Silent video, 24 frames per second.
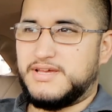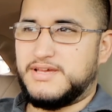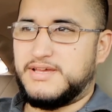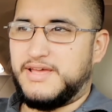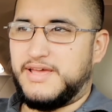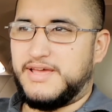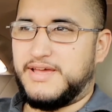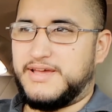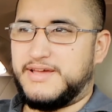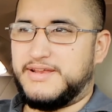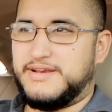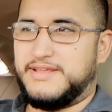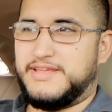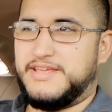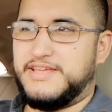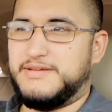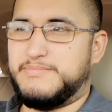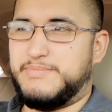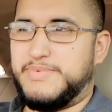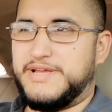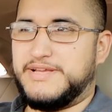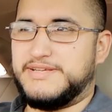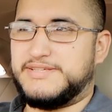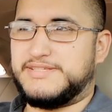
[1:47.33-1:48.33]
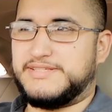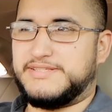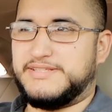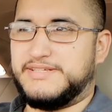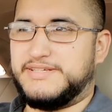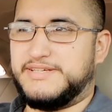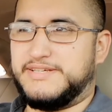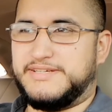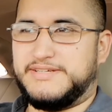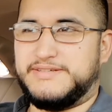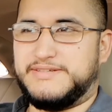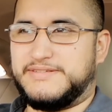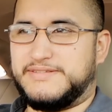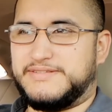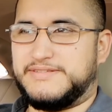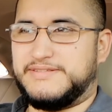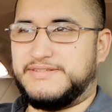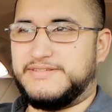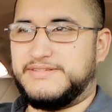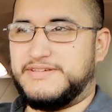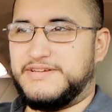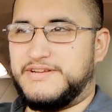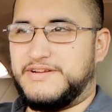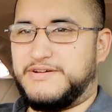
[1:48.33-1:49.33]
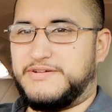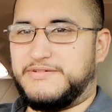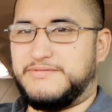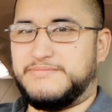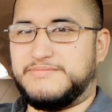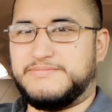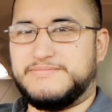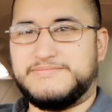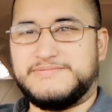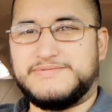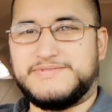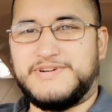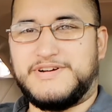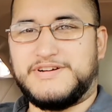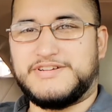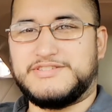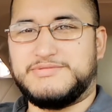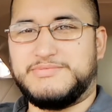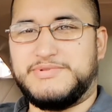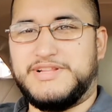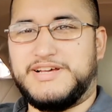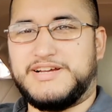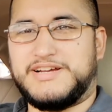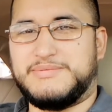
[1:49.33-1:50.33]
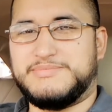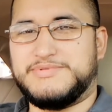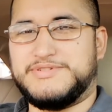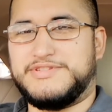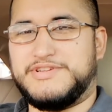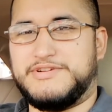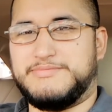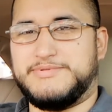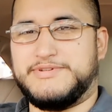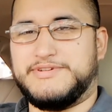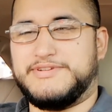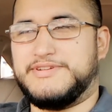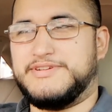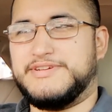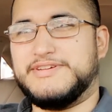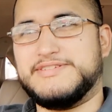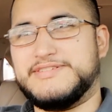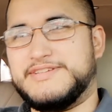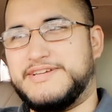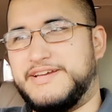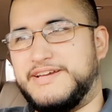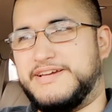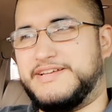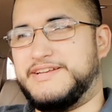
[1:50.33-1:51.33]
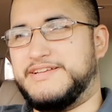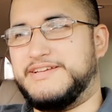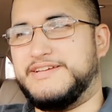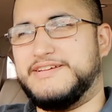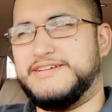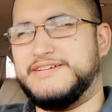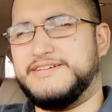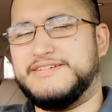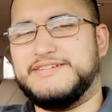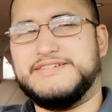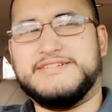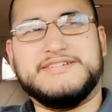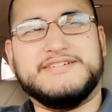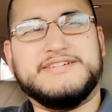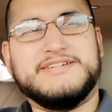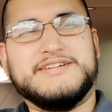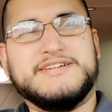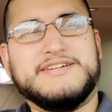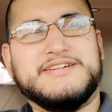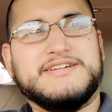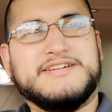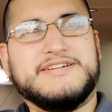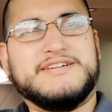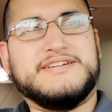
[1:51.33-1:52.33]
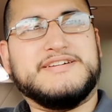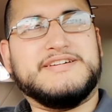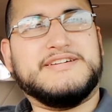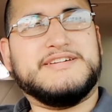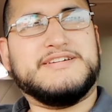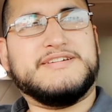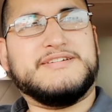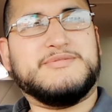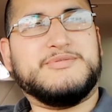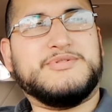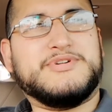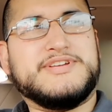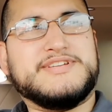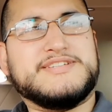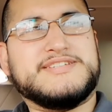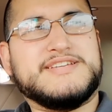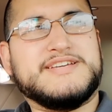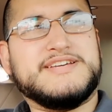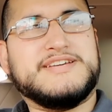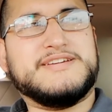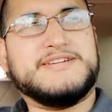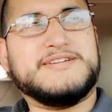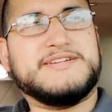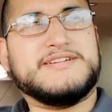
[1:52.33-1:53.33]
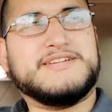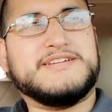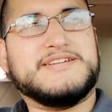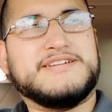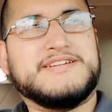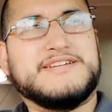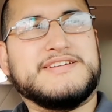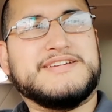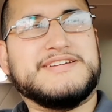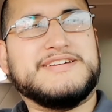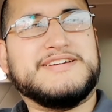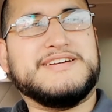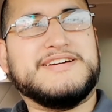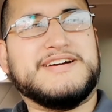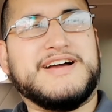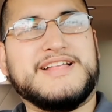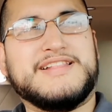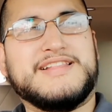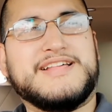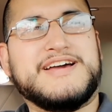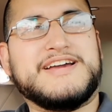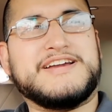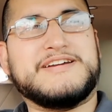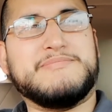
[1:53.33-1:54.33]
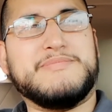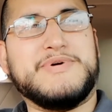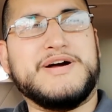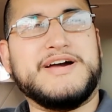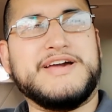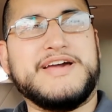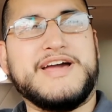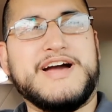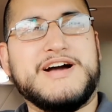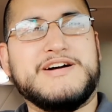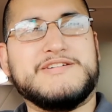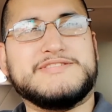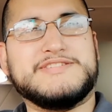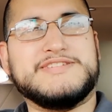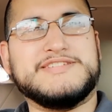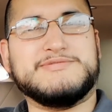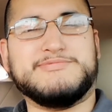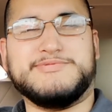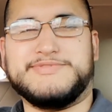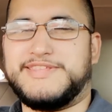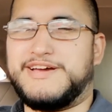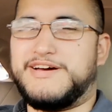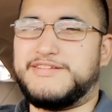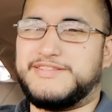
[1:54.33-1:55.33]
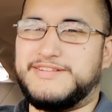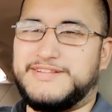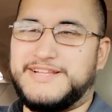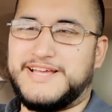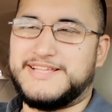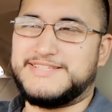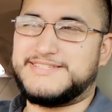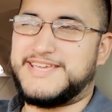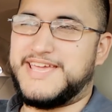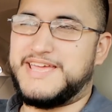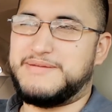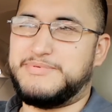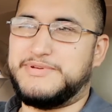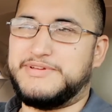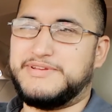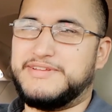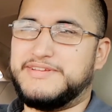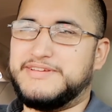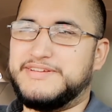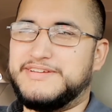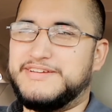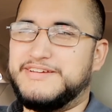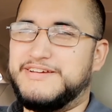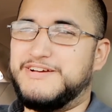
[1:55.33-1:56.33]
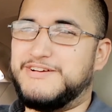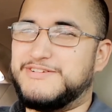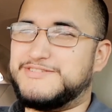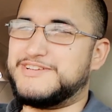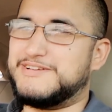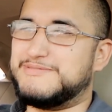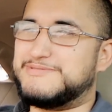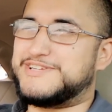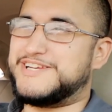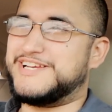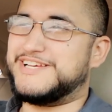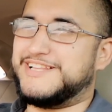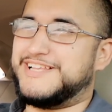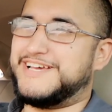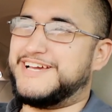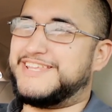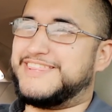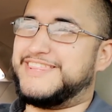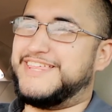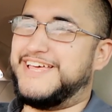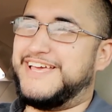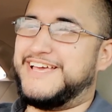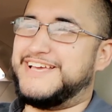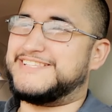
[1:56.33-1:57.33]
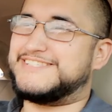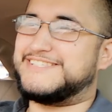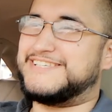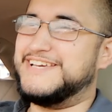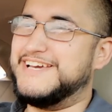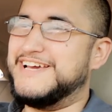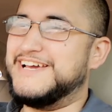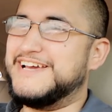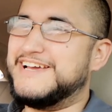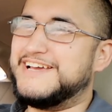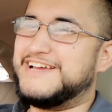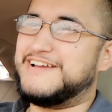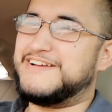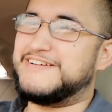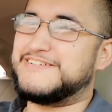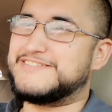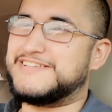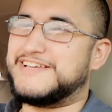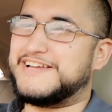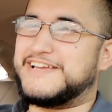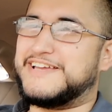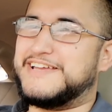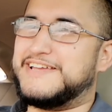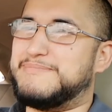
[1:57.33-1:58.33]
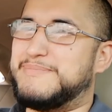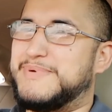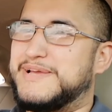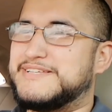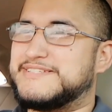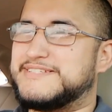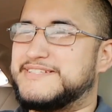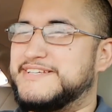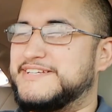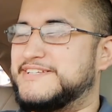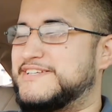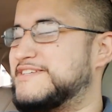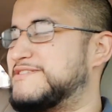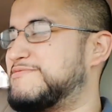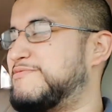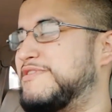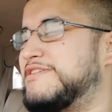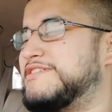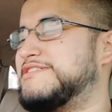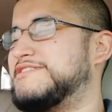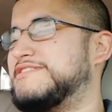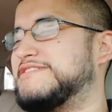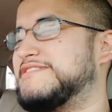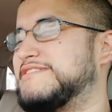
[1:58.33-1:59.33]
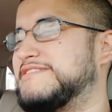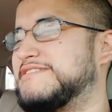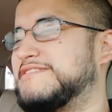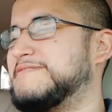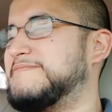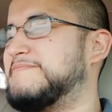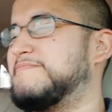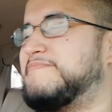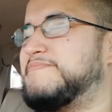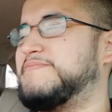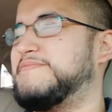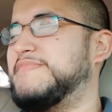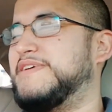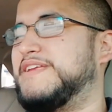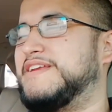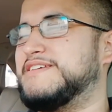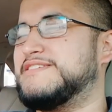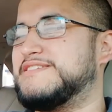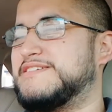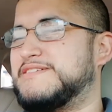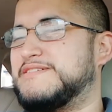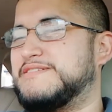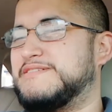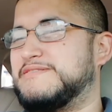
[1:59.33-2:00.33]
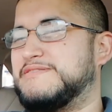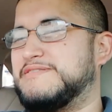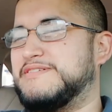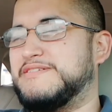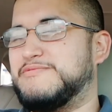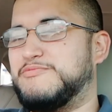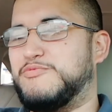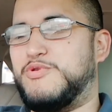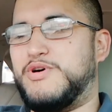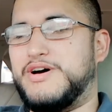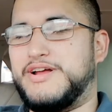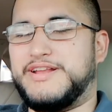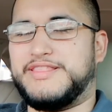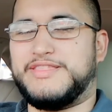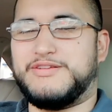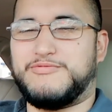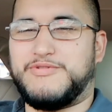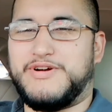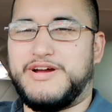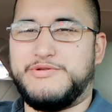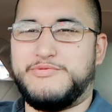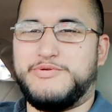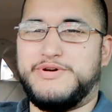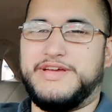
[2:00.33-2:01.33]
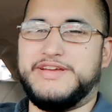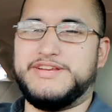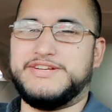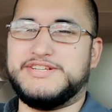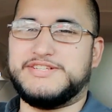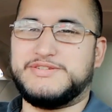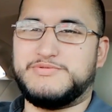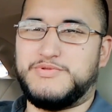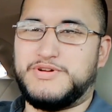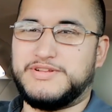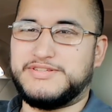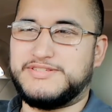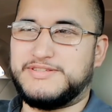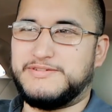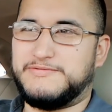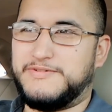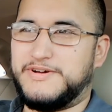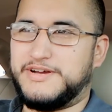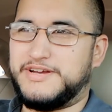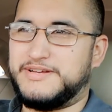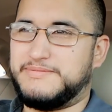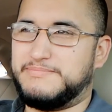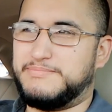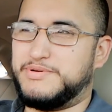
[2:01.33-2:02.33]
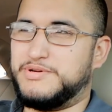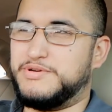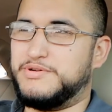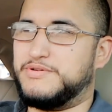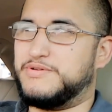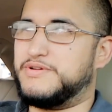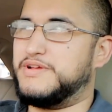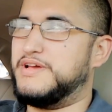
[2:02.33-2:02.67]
and he basically, you know, talks to me like I'm stupid, saying, what do you say? I like my houses without the landscaping or some shit like that. He was like, basically he just wants, he doesn't want it the right way. He just wants the fucking boot